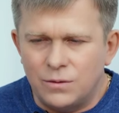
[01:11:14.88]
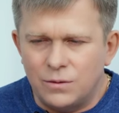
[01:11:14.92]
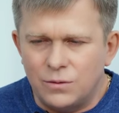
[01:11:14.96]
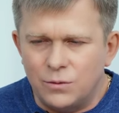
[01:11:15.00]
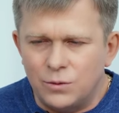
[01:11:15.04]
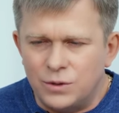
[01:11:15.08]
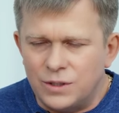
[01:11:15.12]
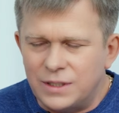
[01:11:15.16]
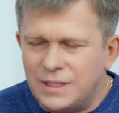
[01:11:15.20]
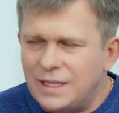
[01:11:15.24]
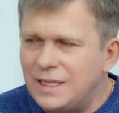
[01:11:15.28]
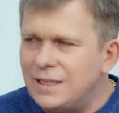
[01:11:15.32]

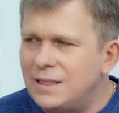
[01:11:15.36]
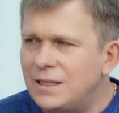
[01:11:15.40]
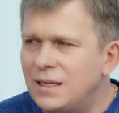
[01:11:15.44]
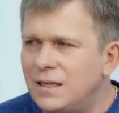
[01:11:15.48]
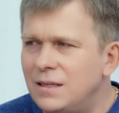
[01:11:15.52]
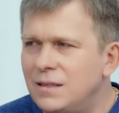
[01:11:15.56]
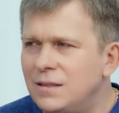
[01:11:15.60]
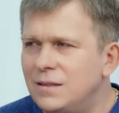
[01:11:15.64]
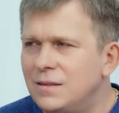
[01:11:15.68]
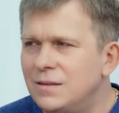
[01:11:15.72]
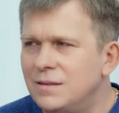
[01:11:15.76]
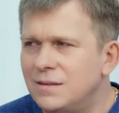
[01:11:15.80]
This
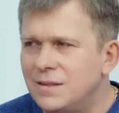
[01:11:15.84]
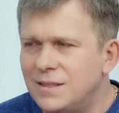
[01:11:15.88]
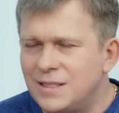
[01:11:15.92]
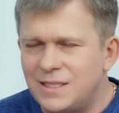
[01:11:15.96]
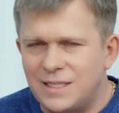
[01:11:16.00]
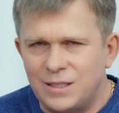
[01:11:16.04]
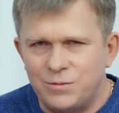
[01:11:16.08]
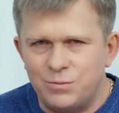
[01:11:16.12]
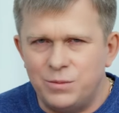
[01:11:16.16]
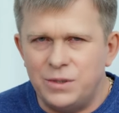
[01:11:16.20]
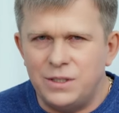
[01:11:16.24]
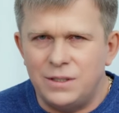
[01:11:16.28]
event
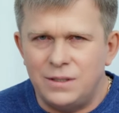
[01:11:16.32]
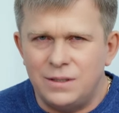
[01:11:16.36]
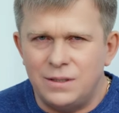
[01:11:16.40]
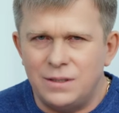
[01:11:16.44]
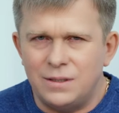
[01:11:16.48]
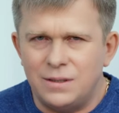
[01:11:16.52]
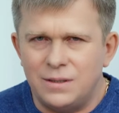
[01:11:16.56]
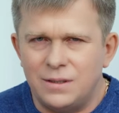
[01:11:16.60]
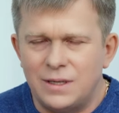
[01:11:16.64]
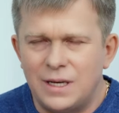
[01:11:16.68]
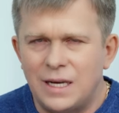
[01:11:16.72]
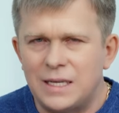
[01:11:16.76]
is
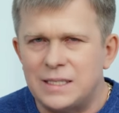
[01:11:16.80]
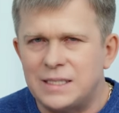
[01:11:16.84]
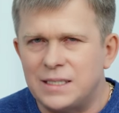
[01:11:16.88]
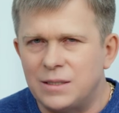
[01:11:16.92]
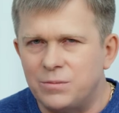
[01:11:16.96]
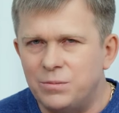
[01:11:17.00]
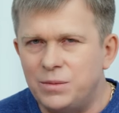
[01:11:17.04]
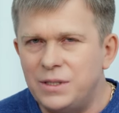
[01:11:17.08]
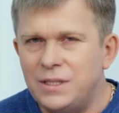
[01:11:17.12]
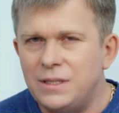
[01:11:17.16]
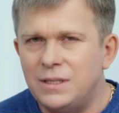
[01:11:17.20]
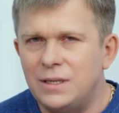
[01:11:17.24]
something
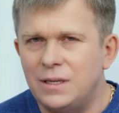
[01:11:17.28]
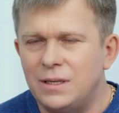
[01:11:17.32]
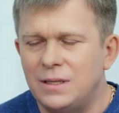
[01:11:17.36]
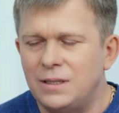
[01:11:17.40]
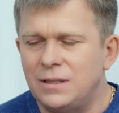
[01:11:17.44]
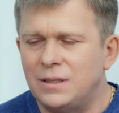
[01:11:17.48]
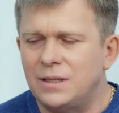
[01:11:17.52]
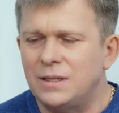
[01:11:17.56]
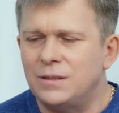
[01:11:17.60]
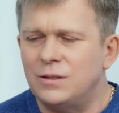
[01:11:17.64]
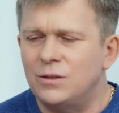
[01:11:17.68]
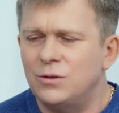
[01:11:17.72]
that
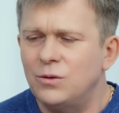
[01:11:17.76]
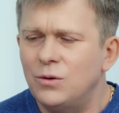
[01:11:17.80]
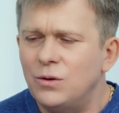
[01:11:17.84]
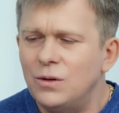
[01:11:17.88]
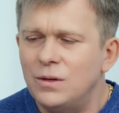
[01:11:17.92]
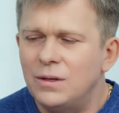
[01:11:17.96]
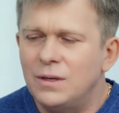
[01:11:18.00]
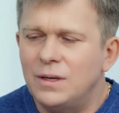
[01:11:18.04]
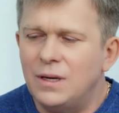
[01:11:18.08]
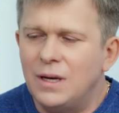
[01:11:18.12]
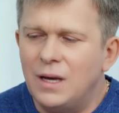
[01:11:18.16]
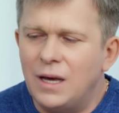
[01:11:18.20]
was
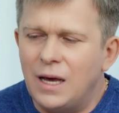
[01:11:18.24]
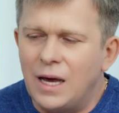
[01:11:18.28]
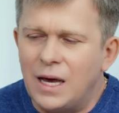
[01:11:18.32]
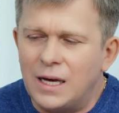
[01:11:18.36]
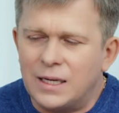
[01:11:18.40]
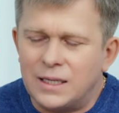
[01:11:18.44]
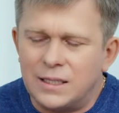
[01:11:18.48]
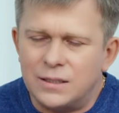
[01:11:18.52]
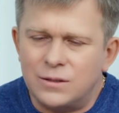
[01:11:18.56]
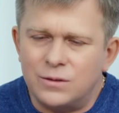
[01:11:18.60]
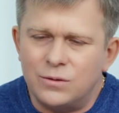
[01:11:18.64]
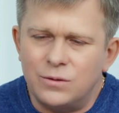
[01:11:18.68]
mentioned by the
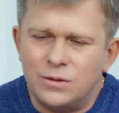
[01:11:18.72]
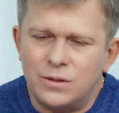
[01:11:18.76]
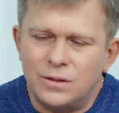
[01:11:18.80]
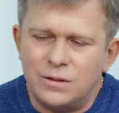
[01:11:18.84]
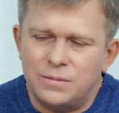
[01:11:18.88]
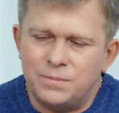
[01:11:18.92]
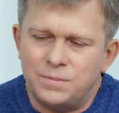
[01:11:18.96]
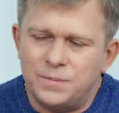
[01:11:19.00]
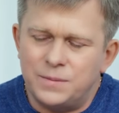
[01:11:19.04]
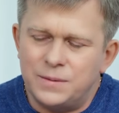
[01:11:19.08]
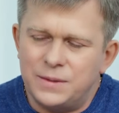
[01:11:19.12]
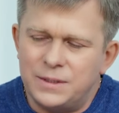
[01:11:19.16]
greatest
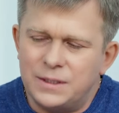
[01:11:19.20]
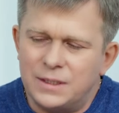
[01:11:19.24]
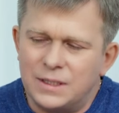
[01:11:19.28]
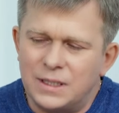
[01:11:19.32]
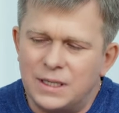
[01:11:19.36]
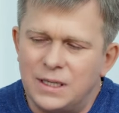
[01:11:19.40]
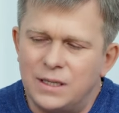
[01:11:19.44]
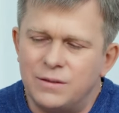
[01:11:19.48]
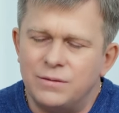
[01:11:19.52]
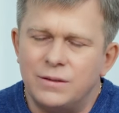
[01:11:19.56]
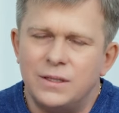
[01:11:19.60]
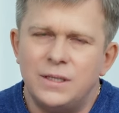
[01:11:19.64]
of the
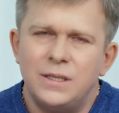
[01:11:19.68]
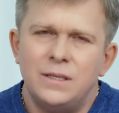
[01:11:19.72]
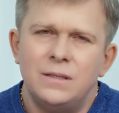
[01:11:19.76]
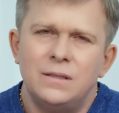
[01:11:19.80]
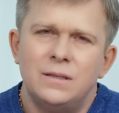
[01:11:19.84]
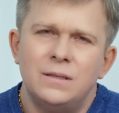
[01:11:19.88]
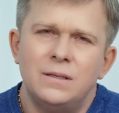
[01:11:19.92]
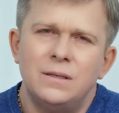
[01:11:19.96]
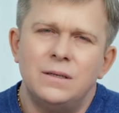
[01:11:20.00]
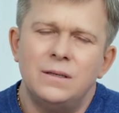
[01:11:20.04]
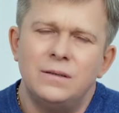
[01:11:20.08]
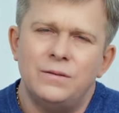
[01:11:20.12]
prophets,
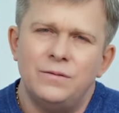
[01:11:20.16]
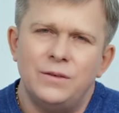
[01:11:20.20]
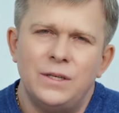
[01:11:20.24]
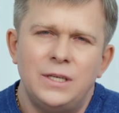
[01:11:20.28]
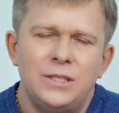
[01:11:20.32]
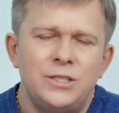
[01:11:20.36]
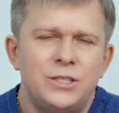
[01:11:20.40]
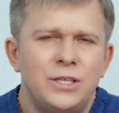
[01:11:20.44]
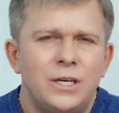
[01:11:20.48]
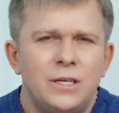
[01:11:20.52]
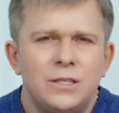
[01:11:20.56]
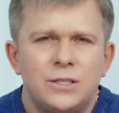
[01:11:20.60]

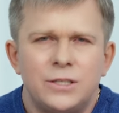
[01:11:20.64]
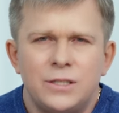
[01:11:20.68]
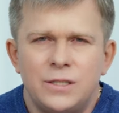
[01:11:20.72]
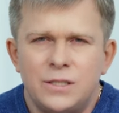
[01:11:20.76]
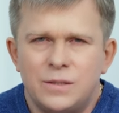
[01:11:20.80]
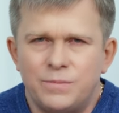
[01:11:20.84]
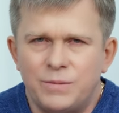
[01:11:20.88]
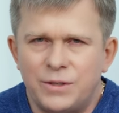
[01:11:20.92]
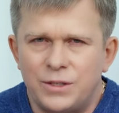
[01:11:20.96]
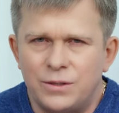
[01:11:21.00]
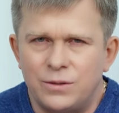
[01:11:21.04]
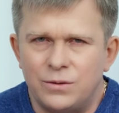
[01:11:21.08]
our
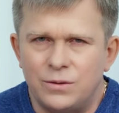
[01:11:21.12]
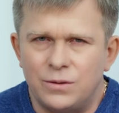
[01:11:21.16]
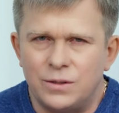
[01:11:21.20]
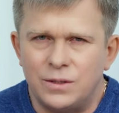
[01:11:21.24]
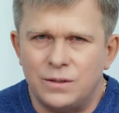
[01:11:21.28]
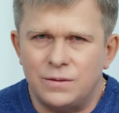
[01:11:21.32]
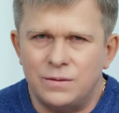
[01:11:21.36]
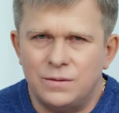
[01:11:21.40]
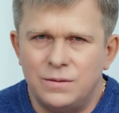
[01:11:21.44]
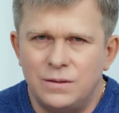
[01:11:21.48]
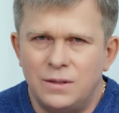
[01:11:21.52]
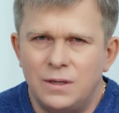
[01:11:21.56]
all-human
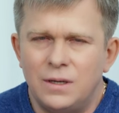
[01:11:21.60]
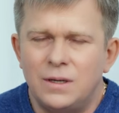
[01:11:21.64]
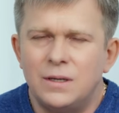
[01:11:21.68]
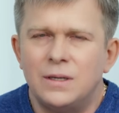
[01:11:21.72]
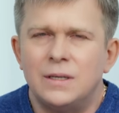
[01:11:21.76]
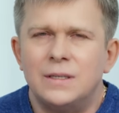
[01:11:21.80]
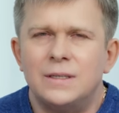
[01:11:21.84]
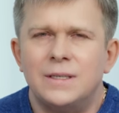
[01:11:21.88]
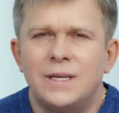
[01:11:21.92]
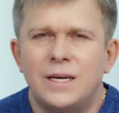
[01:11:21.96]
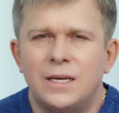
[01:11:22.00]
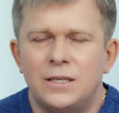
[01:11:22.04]
prophet,
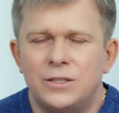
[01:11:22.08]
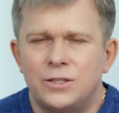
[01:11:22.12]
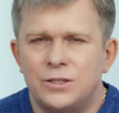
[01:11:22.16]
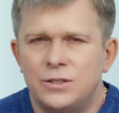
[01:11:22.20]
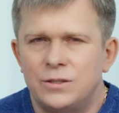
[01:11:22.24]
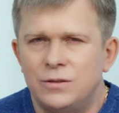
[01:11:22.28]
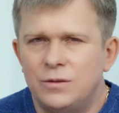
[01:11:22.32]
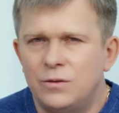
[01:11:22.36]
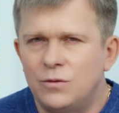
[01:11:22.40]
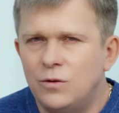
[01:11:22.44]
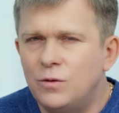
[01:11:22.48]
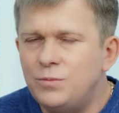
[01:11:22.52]

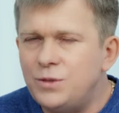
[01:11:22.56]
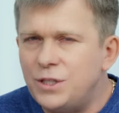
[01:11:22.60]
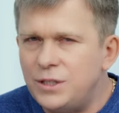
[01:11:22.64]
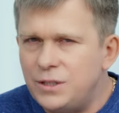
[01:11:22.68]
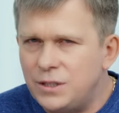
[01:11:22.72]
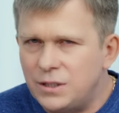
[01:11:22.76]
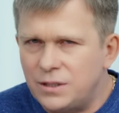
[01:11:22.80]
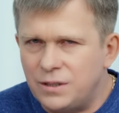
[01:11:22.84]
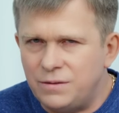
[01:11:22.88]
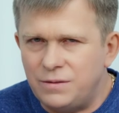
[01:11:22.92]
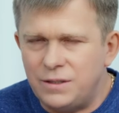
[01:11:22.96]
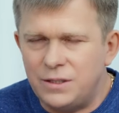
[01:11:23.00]
the
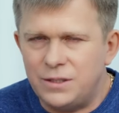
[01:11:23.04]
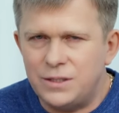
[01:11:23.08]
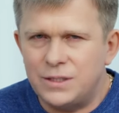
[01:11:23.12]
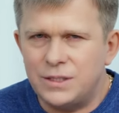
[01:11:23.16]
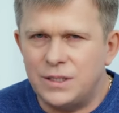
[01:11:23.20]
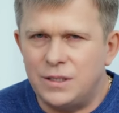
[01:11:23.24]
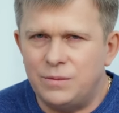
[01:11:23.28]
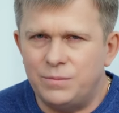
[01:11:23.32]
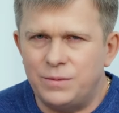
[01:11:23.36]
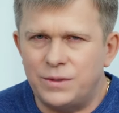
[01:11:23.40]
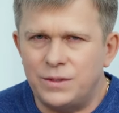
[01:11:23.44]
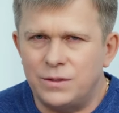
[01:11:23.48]
last
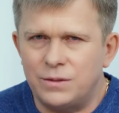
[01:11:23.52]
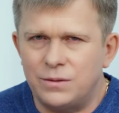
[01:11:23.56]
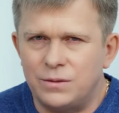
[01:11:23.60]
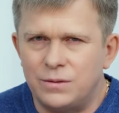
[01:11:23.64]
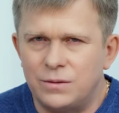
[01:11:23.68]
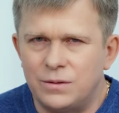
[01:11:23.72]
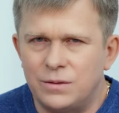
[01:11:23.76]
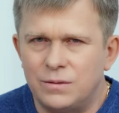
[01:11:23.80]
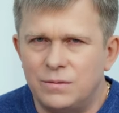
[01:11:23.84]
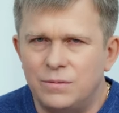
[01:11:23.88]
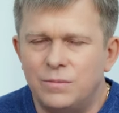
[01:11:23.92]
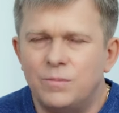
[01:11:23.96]
prophet,
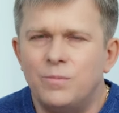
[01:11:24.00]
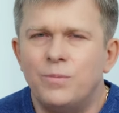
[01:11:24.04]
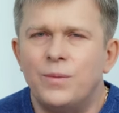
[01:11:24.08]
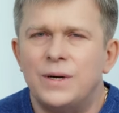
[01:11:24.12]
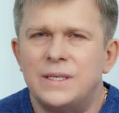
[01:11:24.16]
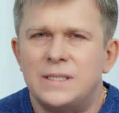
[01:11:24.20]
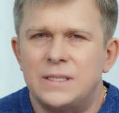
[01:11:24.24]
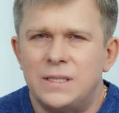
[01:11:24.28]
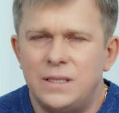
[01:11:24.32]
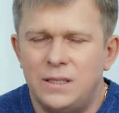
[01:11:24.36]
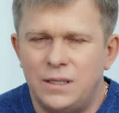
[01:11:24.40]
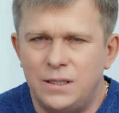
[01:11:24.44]

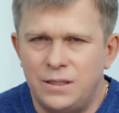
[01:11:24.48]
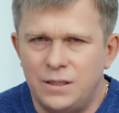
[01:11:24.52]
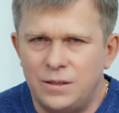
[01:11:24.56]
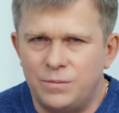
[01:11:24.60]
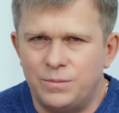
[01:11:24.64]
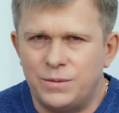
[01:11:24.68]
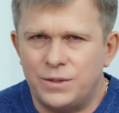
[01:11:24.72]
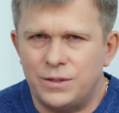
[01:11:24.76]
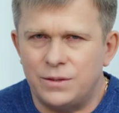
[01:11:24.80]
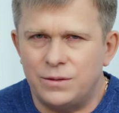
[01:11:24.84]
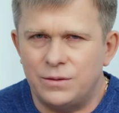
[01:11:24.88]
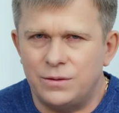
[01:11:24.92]
who in the
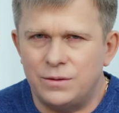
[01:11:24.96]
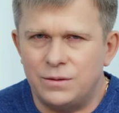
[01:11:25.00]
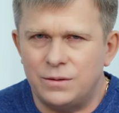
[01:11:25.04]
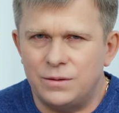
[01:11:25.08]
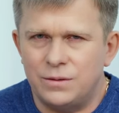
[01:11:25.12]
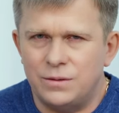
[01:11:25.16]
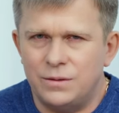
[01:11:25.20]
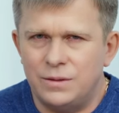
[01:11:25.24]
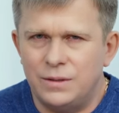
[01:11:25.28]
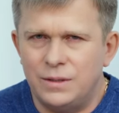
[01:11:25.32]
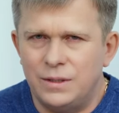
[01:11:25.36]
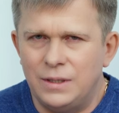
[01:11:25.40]
same way
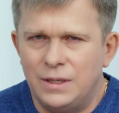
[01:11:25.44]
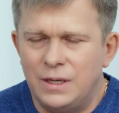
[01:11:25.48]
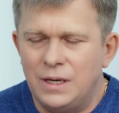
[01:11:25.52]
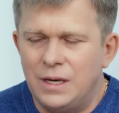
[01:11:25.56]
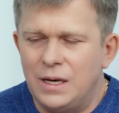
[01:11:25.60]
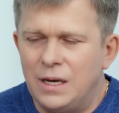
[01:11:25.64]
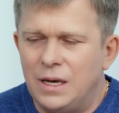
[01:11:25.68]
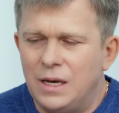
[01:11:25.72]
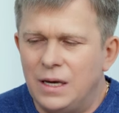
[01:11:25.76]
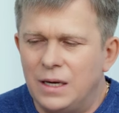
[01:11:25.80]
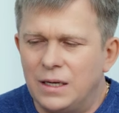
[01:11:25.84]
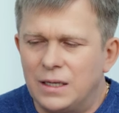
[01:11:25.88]

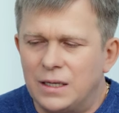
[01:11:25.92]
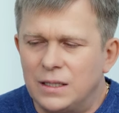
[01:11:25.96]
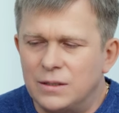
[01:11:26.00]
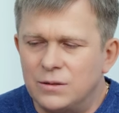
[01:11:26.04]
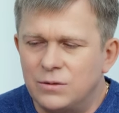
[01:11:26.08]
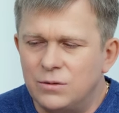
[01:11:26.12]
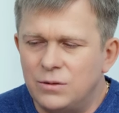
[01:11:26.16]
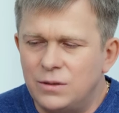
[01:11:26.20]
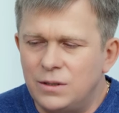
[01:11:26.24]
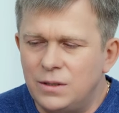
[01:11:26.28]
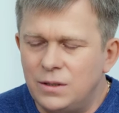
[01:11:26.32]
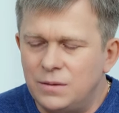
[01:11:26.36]

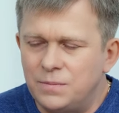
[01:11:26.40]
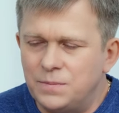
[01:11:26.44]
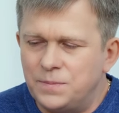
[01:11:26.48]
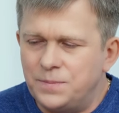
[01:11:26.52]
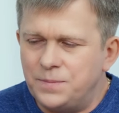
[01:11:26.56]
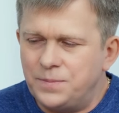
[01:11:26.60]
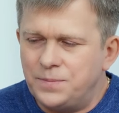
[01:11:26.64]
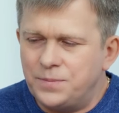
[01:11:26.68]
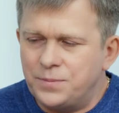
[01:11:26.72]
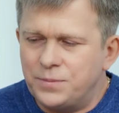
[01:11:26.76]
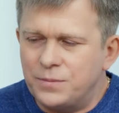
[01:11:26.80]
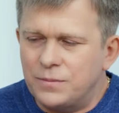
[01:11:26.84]
should be a
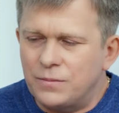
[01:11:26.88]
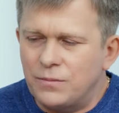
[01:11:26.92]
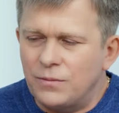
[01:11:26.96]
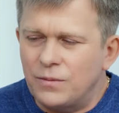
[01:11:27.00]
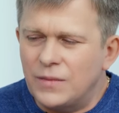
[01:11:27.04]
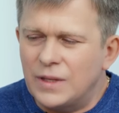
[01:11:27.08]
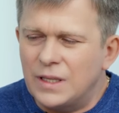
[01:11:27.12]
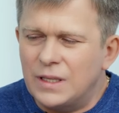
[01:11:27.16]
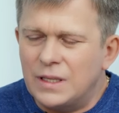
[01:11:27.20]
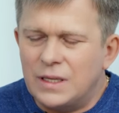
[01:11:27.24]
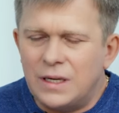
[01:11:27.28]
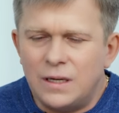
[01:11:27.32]
sign
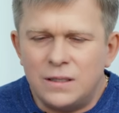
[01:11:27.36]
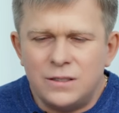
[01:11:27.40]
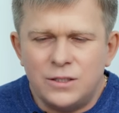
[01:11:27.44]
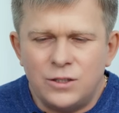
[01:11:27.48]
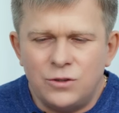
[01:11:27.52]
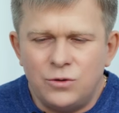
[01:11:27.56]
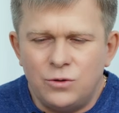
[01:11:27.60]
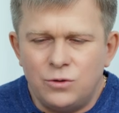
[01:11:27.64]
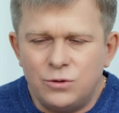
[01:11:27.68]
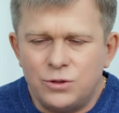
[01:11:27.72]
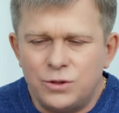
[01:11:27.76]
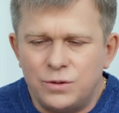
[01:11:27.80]
for
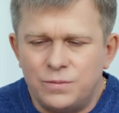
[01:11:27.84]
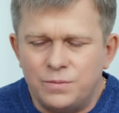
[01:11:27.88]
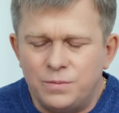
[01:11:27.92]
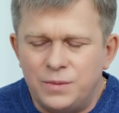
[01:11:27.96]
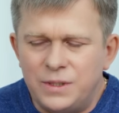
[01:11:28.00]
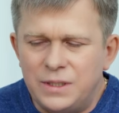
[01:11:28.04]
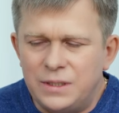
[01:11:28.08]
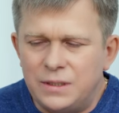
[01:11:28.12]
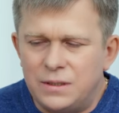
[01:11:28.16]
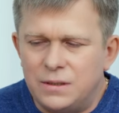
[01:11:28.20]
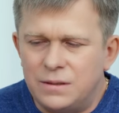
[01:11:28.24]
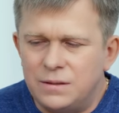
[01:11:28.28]
all
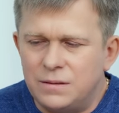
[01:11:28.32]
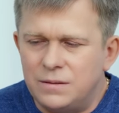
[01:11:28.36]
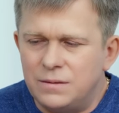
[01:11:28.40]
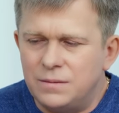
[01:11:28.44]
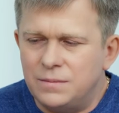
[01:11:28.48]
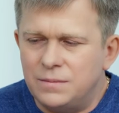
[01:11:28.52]
religions